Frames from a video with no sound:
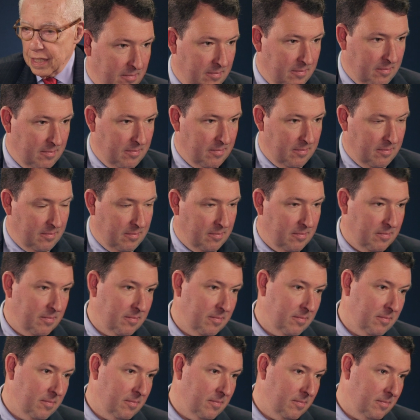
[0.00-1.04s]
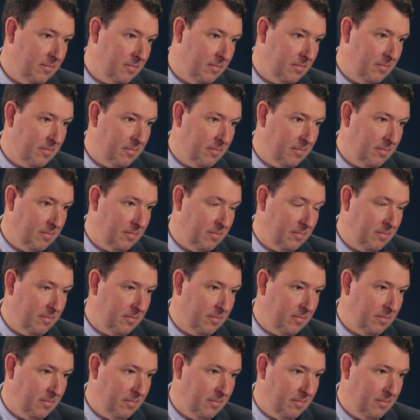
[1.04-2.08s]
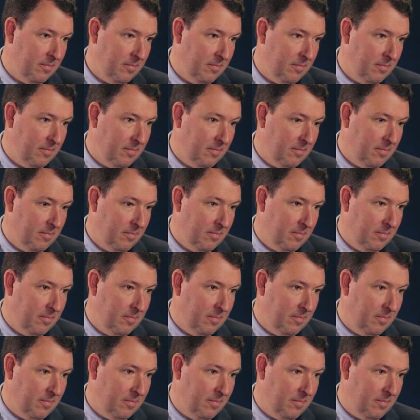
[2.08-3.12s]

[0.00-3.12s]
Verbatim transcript: And if what he was trying to do was um,